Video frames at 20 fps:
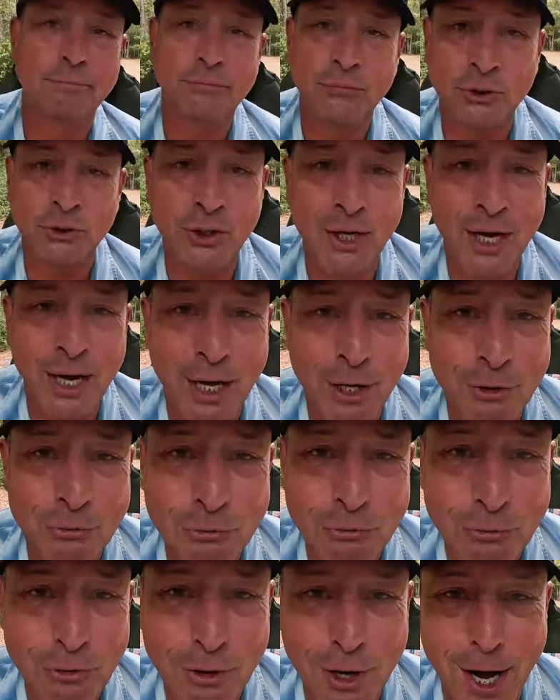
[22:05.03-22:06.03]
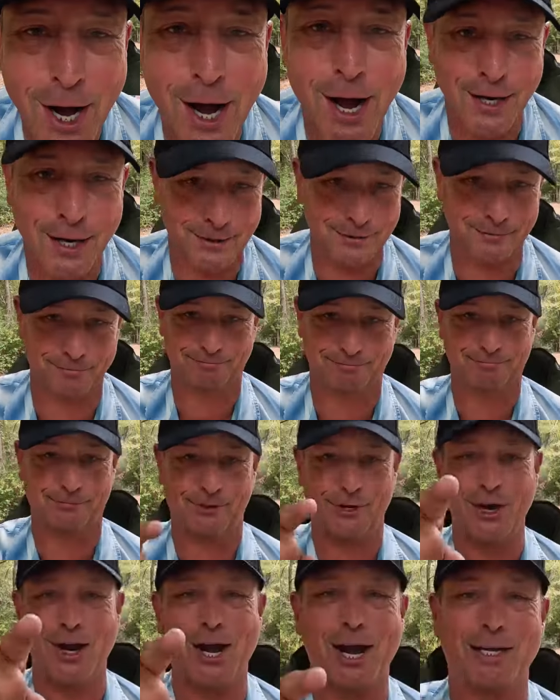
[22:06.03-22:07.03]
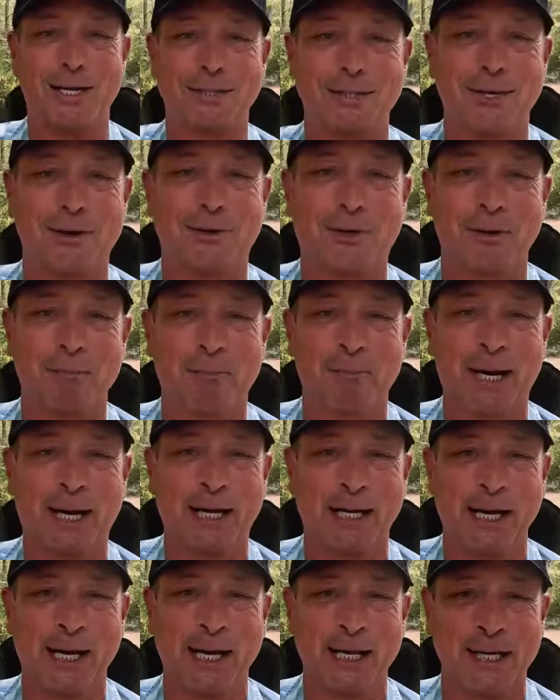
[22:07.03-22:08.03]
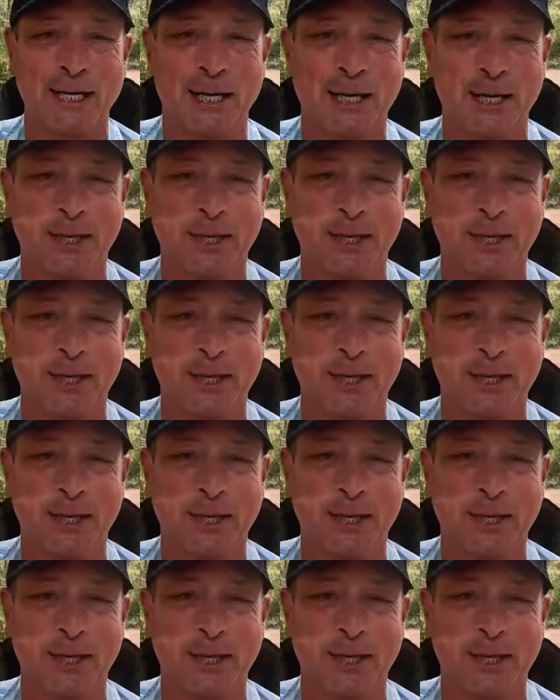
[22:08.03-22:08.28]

You guys rock! All right, y'all come back now, you